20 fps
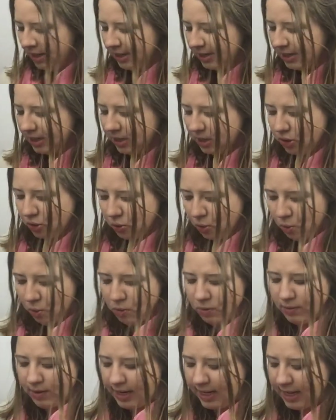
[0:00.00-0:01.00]
This is a
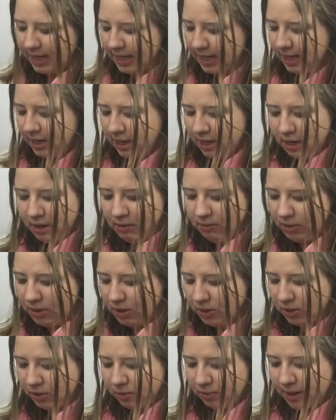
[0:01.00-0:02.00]
Torrid,
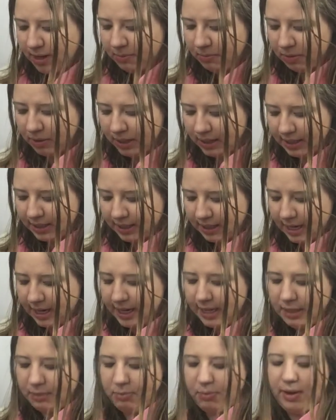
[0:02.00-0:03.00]
which is a great plus
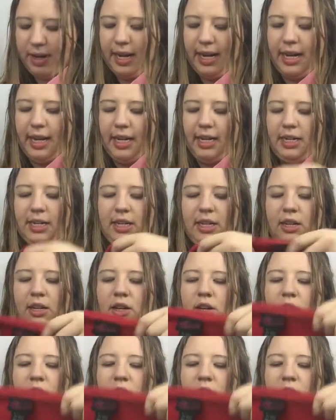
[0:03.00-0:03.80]
size brand